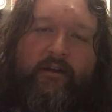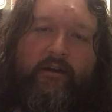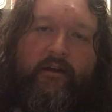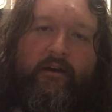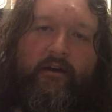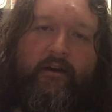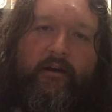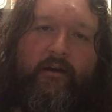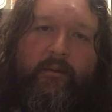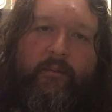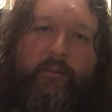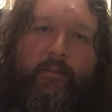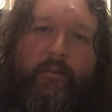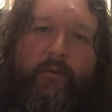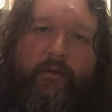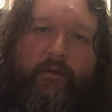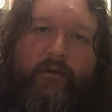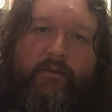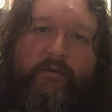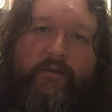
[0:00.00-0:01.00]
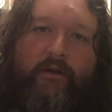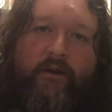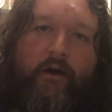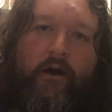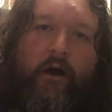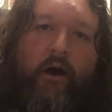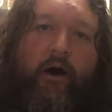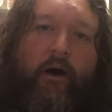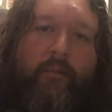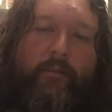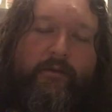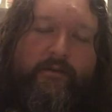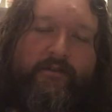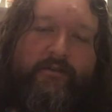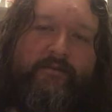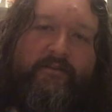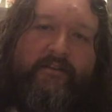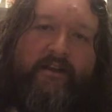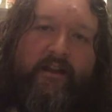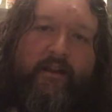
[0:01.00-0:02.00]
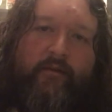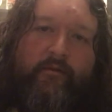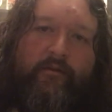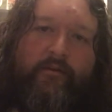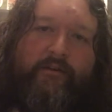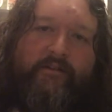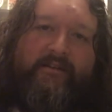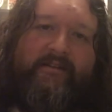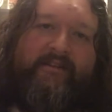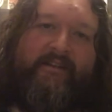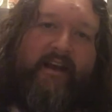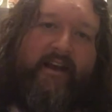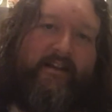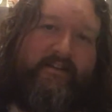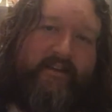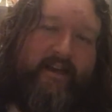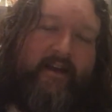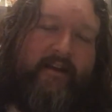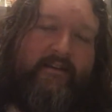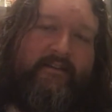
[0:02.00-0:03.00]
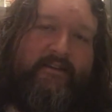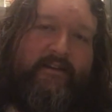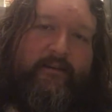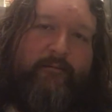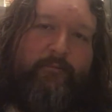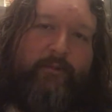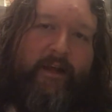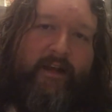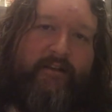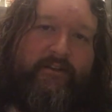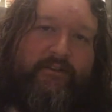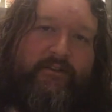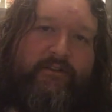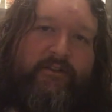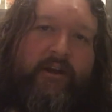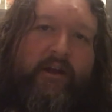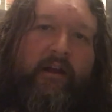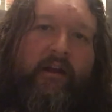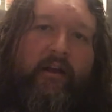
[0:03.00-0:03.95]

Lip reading: The calmness of Stella versus the anxiety of Blanche.